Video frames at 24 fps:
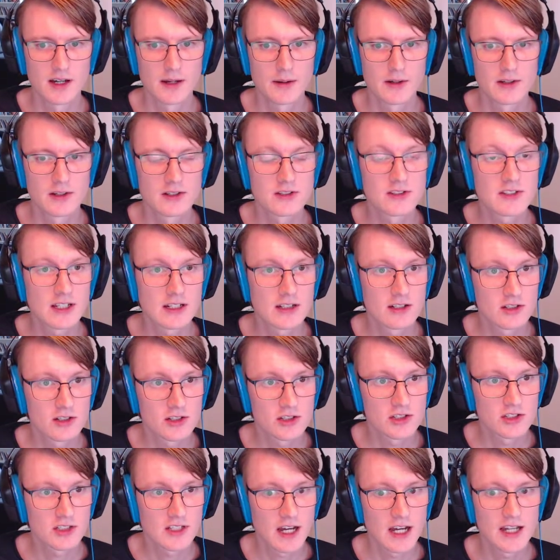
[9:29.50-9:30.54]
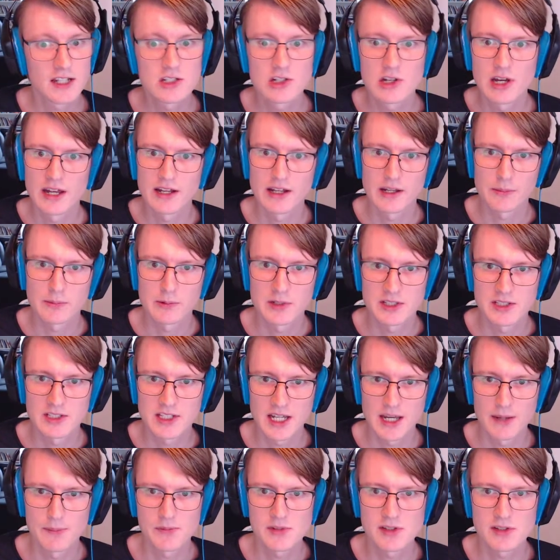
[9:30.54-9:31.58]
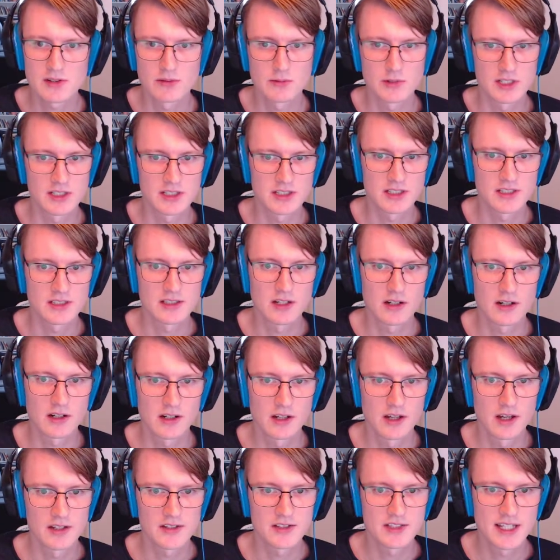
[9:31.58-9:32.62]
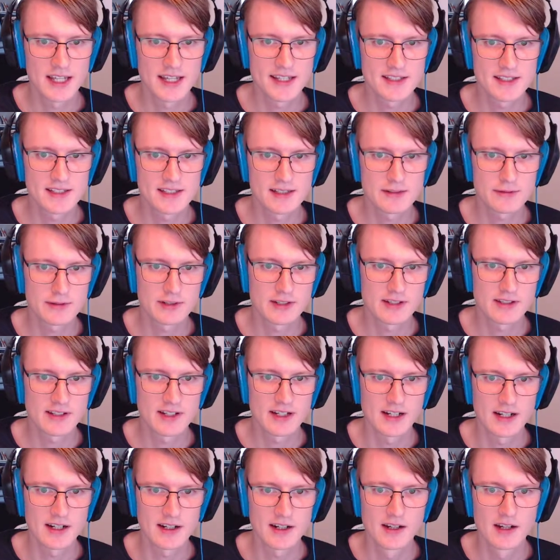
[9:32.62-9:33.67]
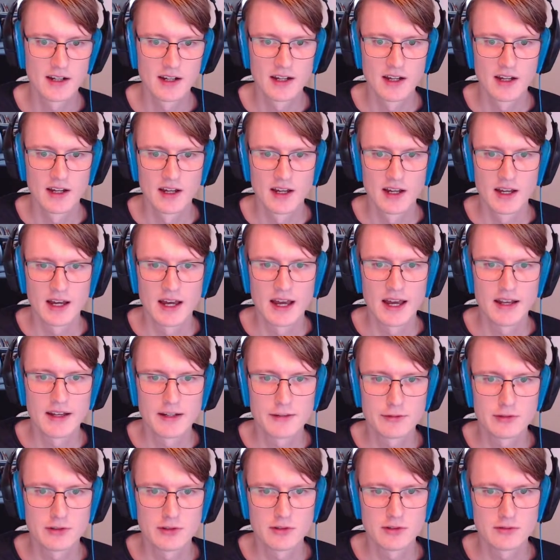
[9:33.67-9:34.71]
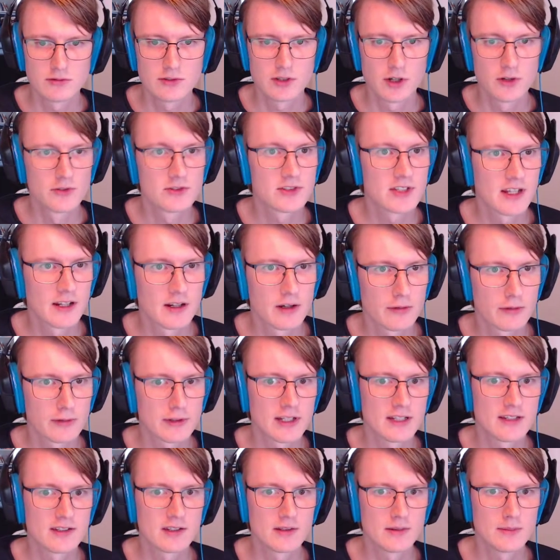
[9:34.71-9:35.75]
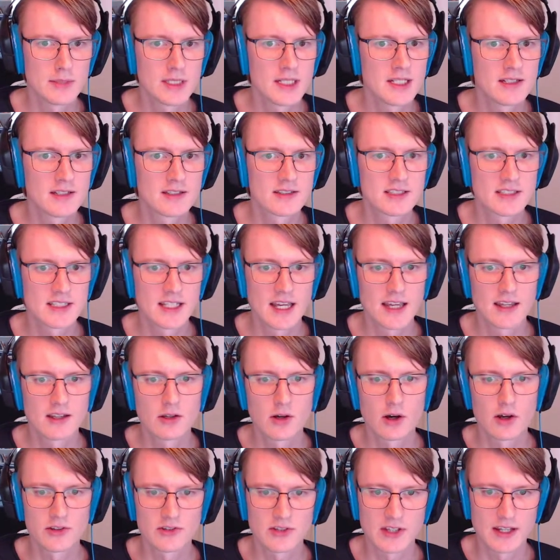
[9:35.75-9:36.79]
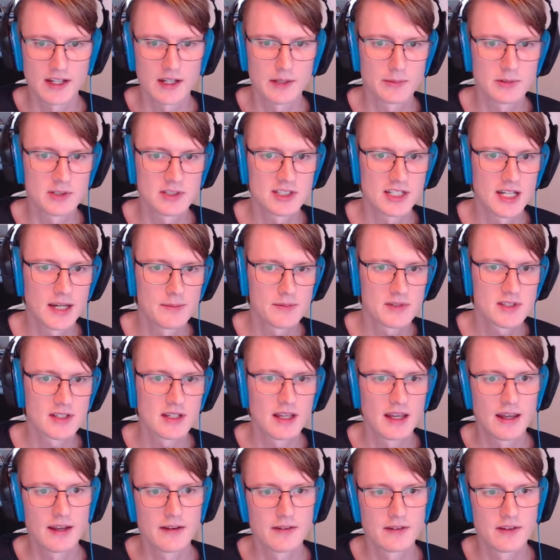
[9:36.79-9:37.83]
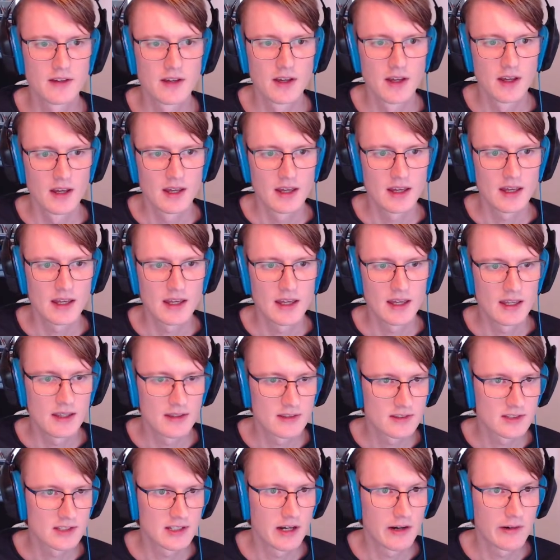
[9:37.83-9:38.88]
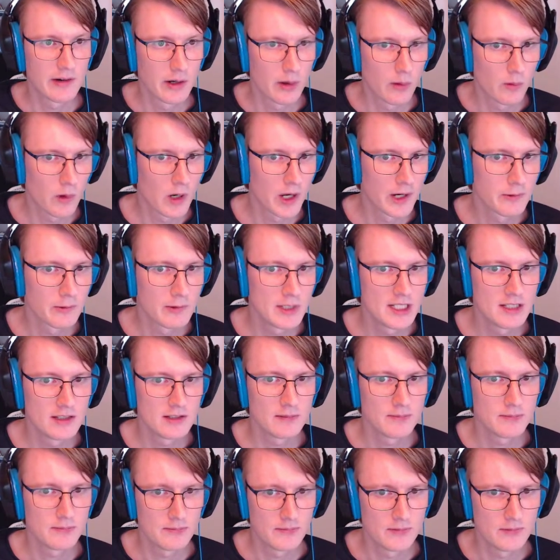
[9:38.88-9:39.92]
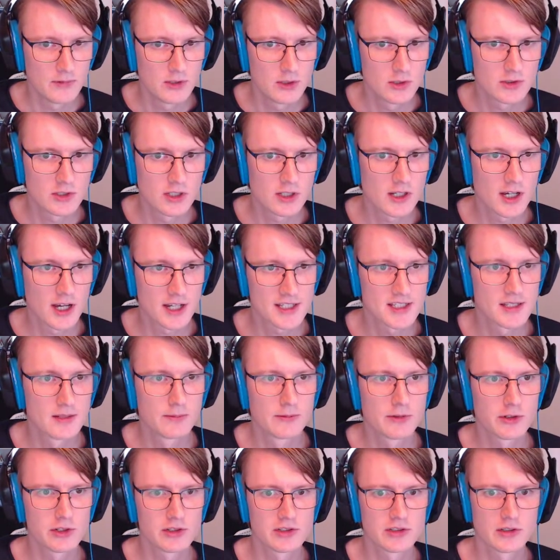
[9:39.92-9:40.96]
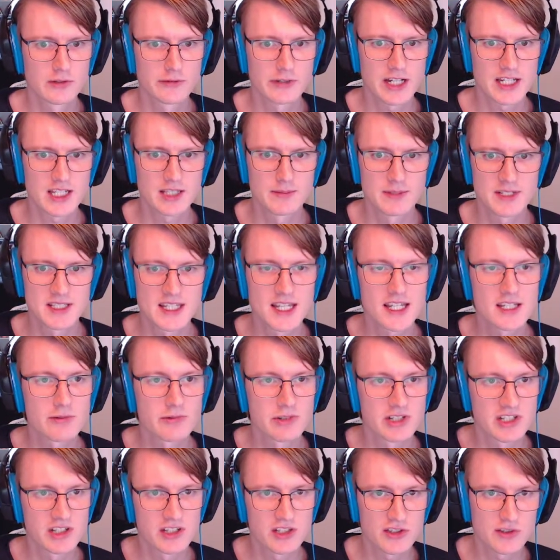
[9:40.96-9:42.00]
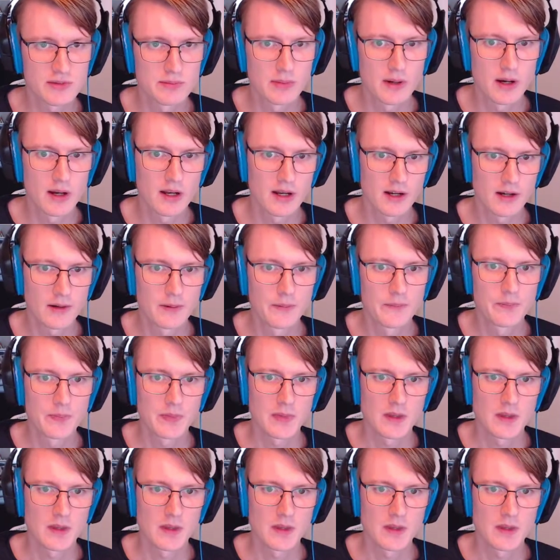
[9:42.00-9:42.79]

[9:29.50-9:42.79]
signature size, you end up with GEMS, which is our CA certificate here. And if you don't send over the intermediate CA, you also end up with GEMS. And in scenario 1, we use a custom version of XMSS, which is smaller,